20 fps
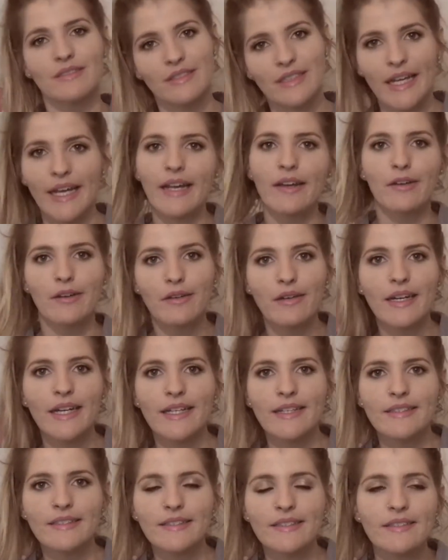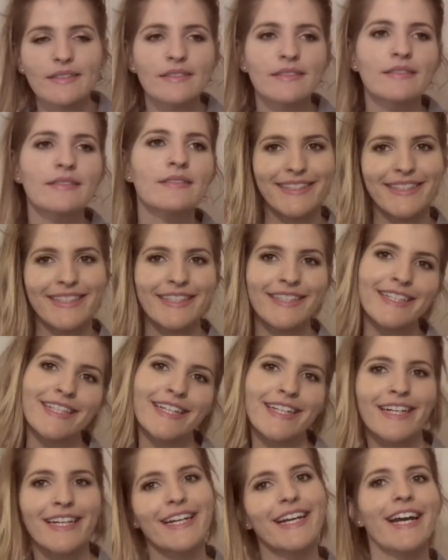They are great.
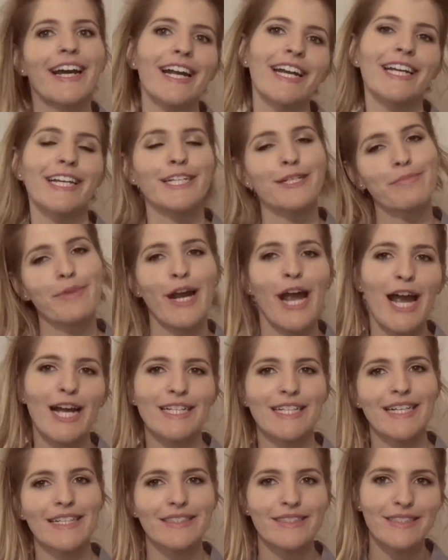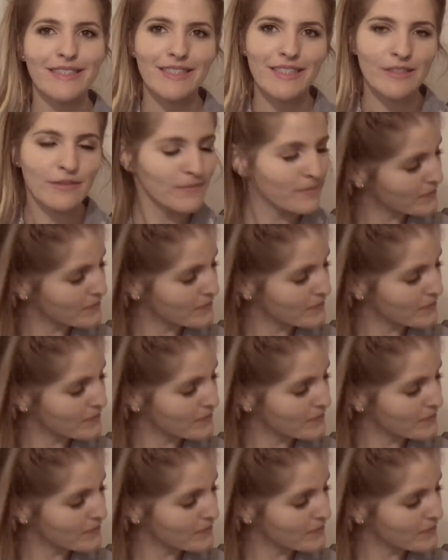I need to practice.